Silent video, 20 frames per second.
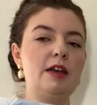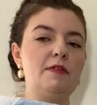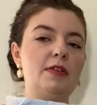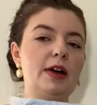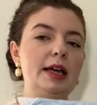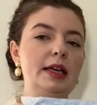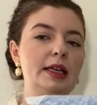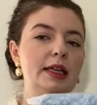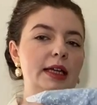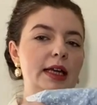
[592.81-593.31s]
If
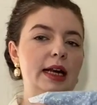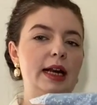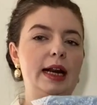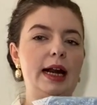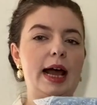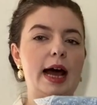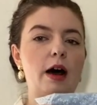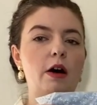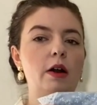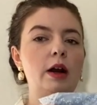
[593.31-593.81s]
I can get
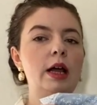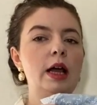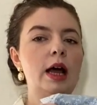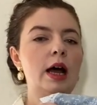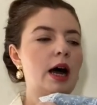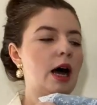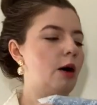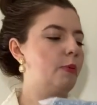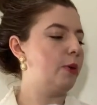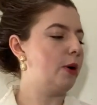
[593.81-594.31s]
it out,
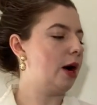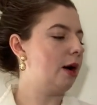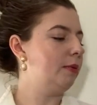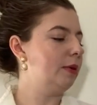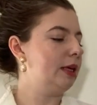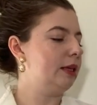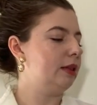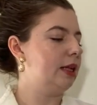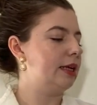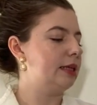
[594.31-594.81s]
I'll
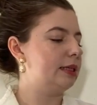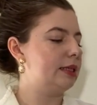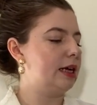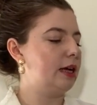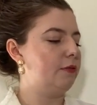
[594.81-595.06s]
probably list